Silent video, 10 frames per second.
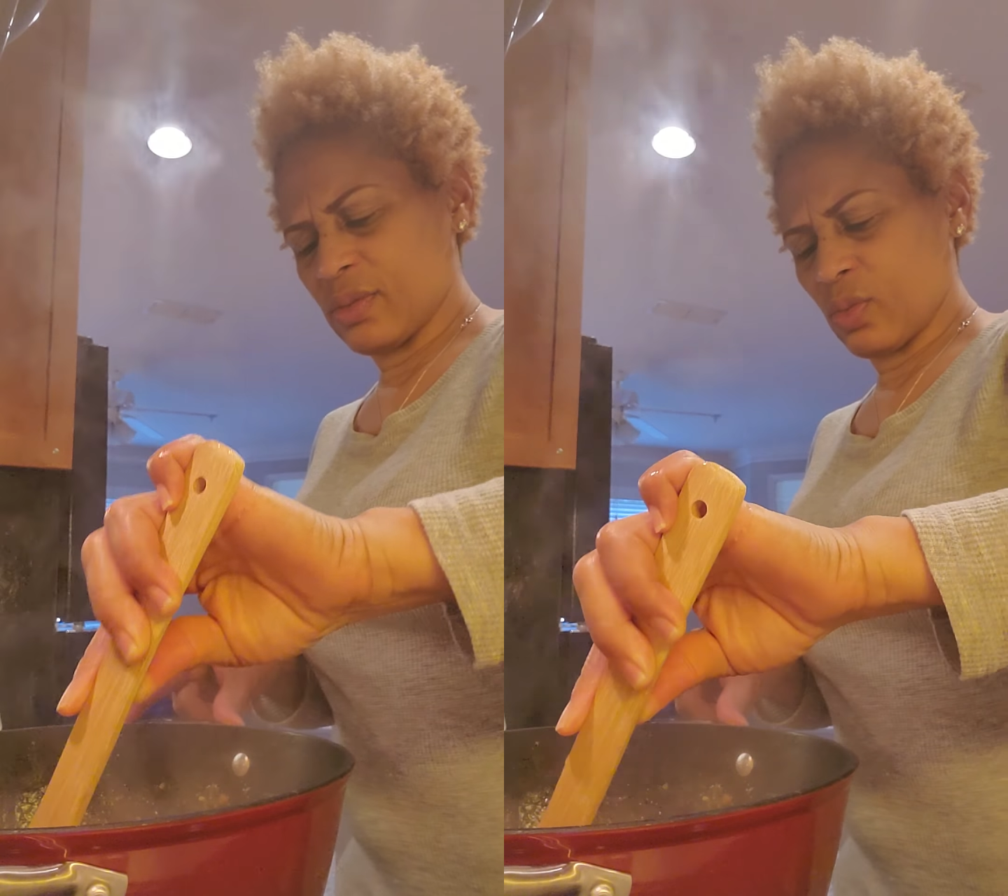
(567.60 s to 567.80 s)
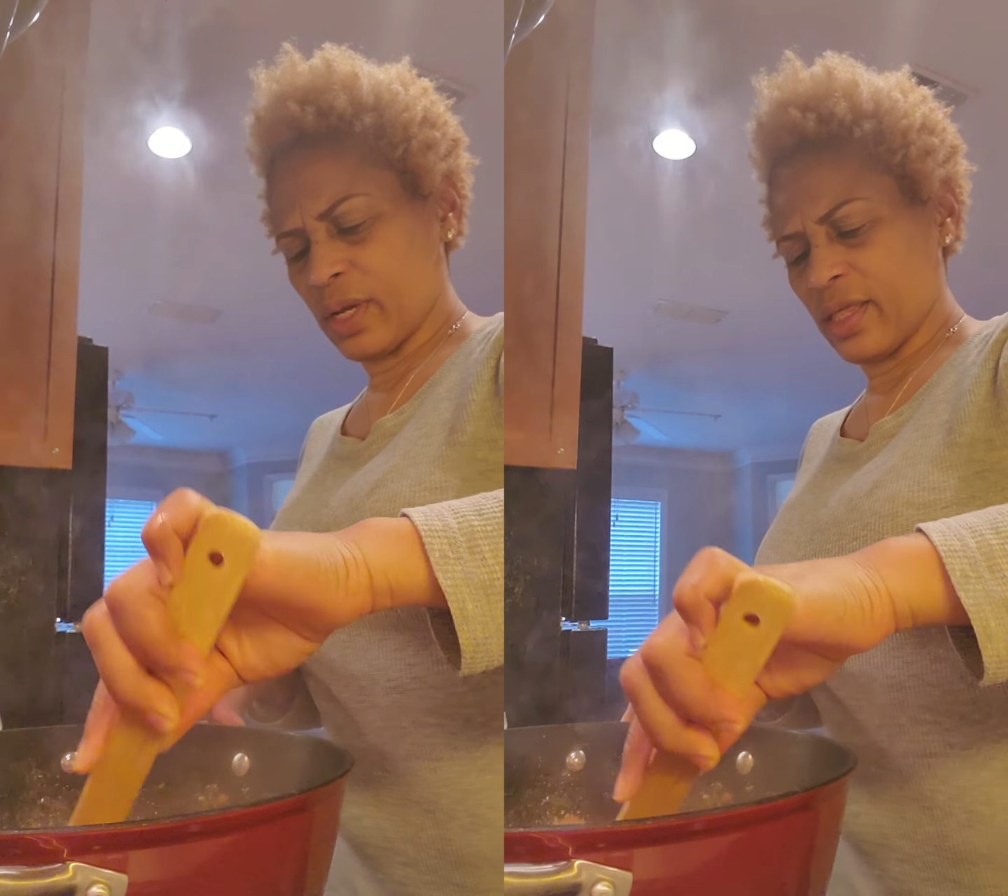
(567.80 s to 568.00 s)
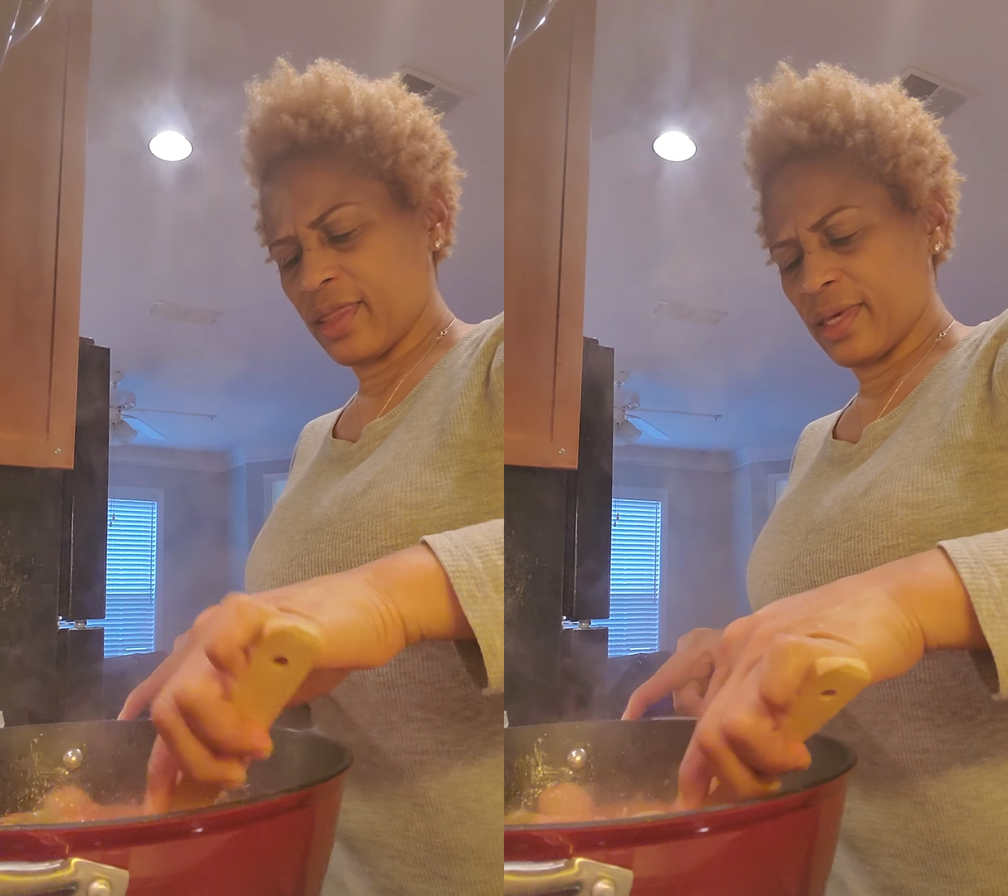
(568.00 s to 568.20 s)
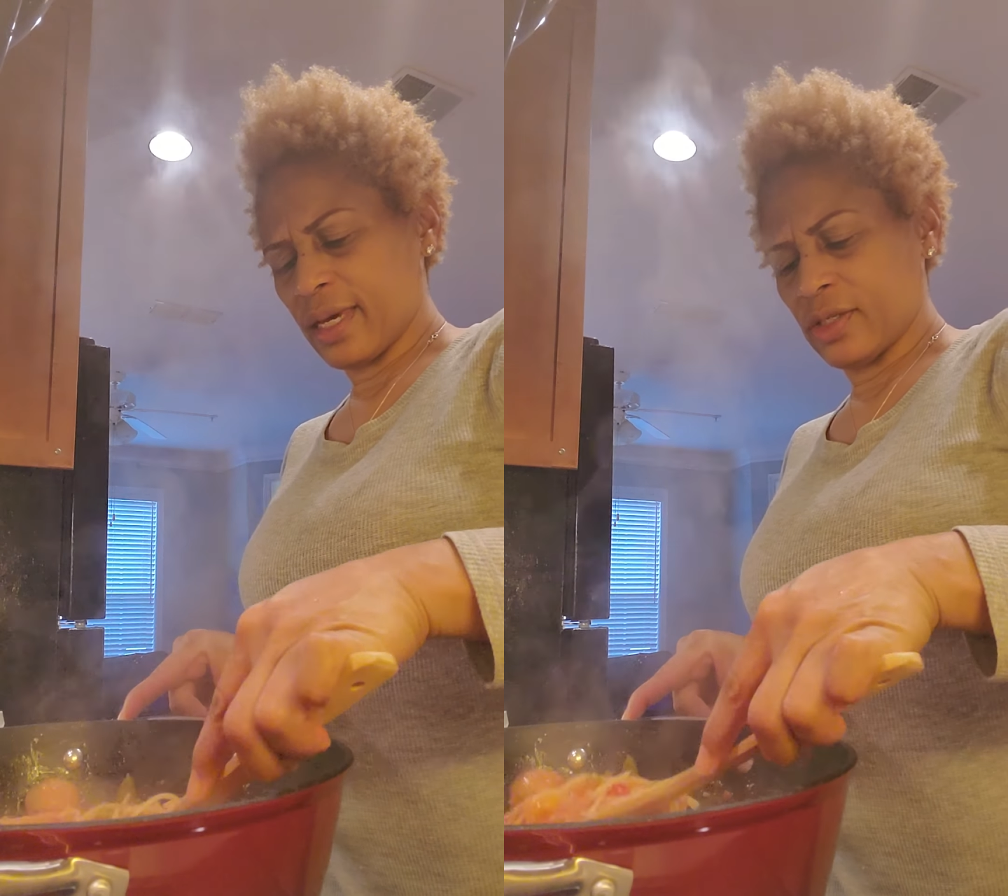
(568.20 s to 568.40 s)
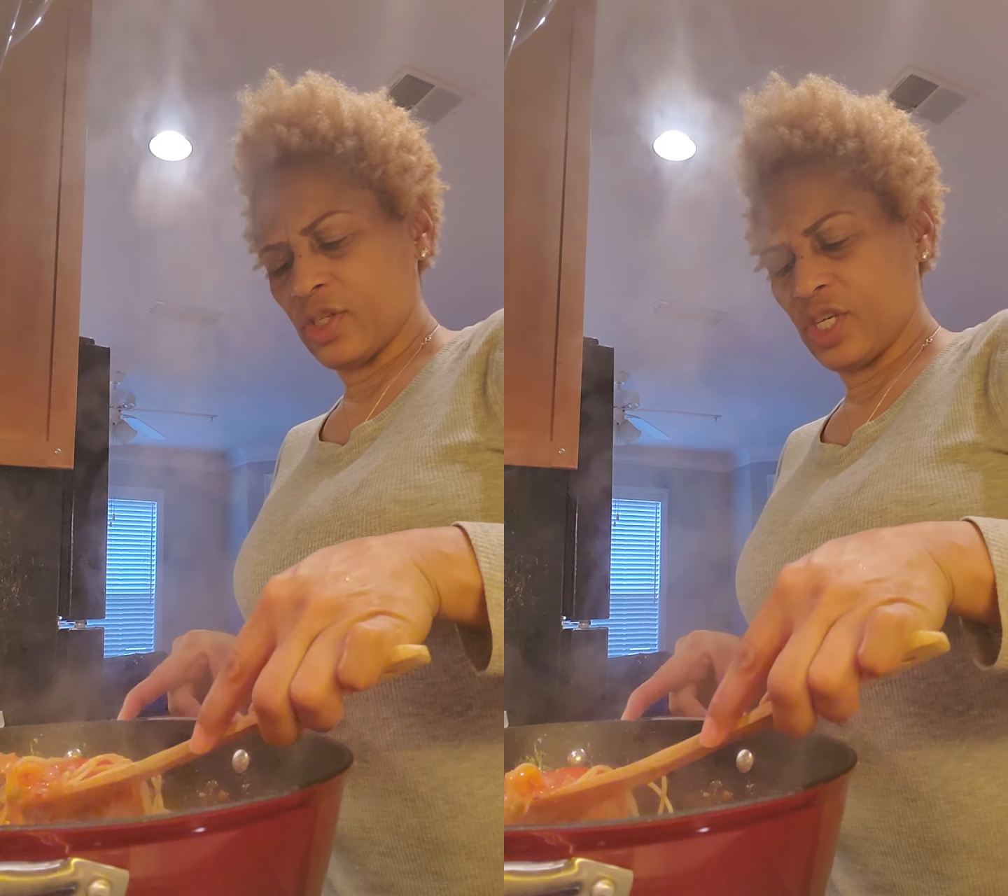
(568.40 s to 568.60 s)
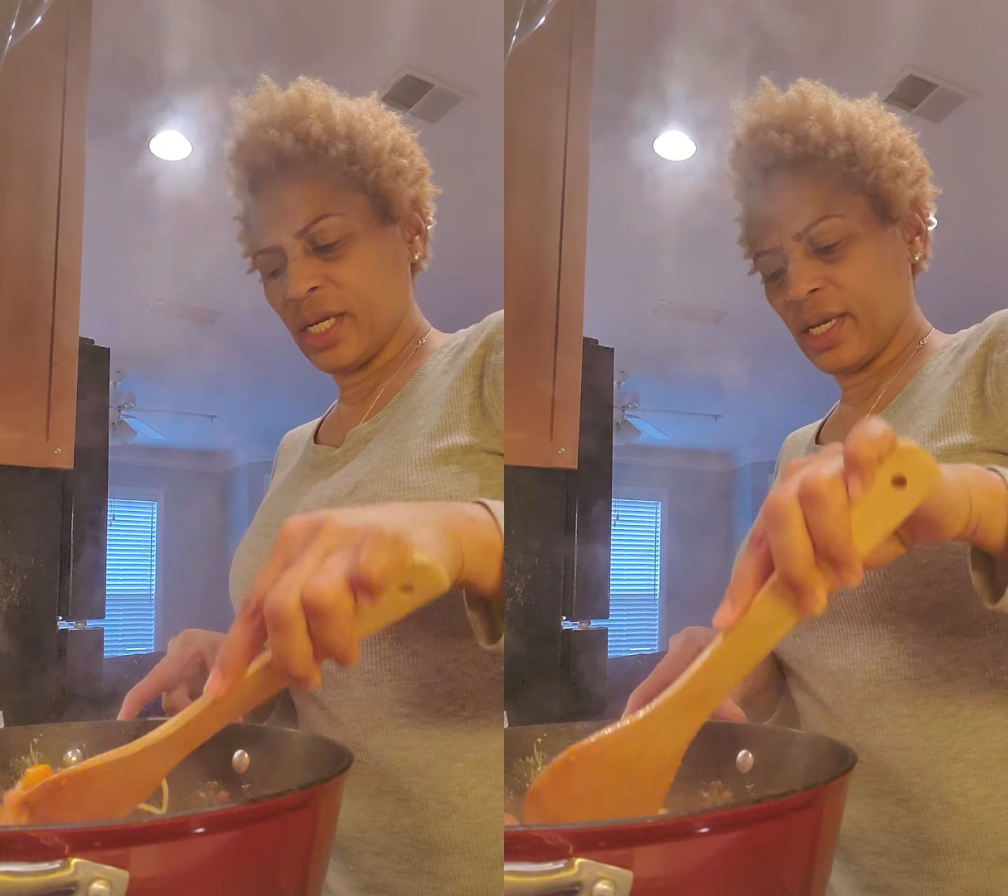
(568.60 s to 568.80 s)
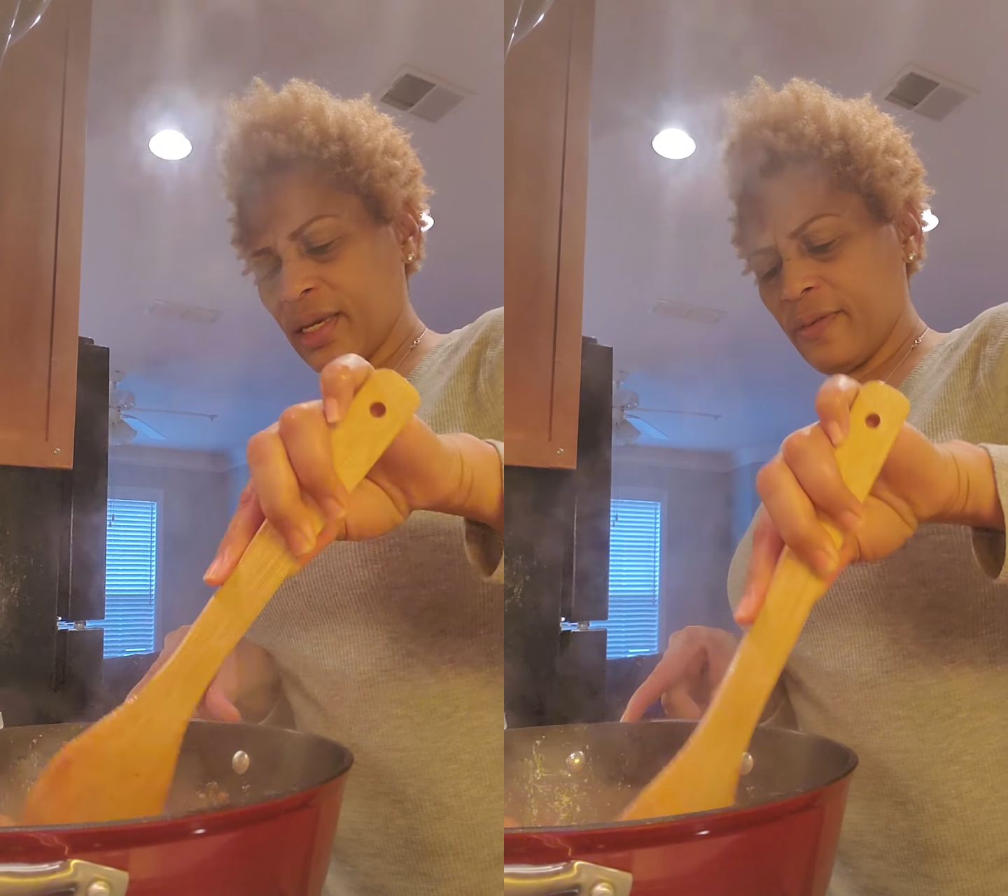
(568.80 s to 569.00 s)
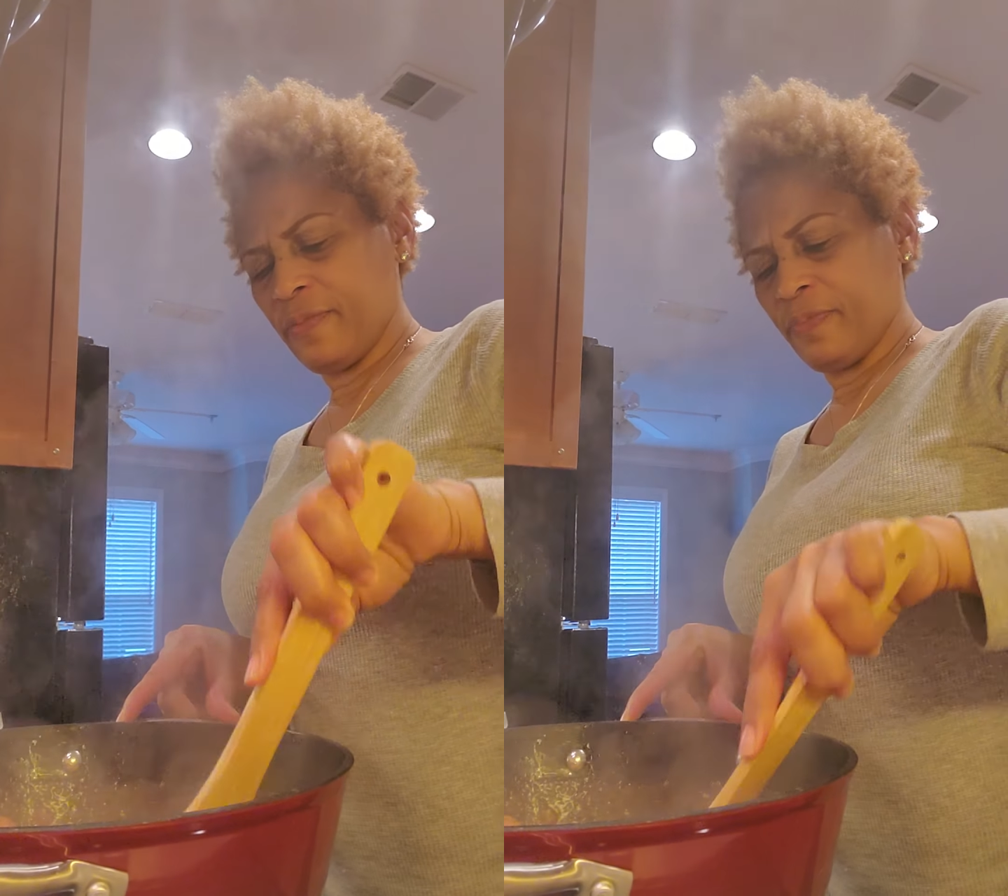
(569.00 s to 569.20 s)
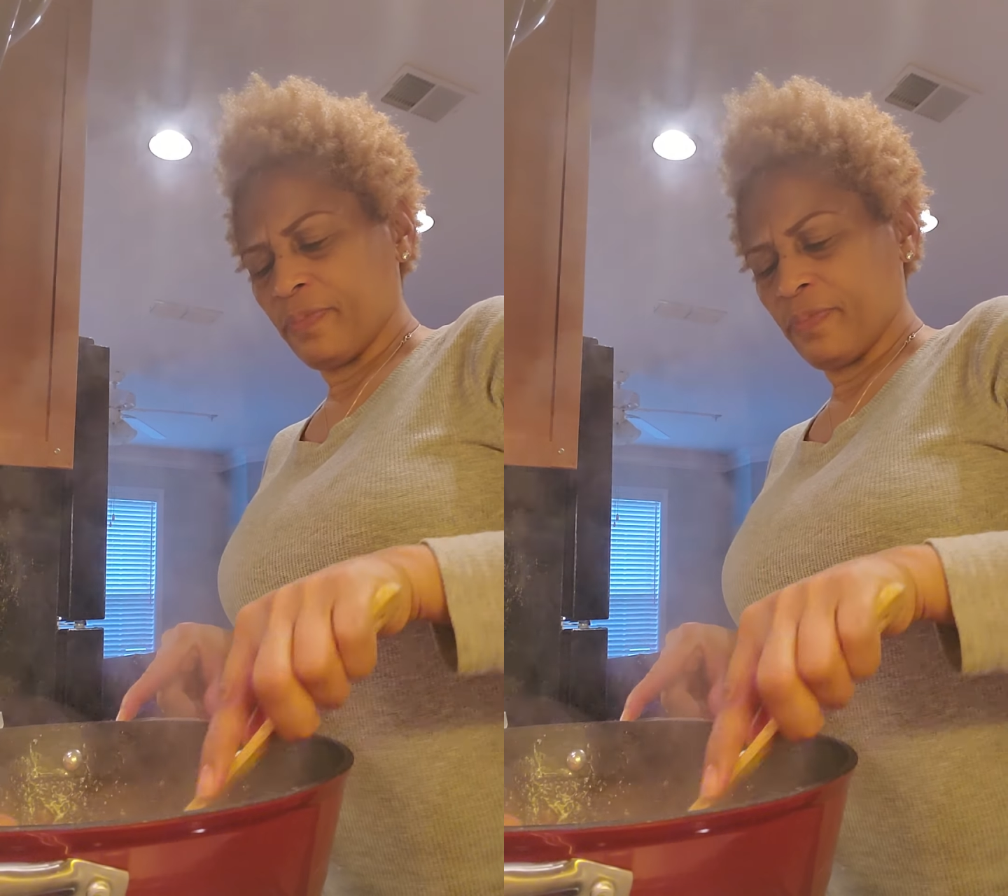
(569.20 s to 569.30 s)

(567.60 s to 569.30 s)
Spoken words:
with a chicken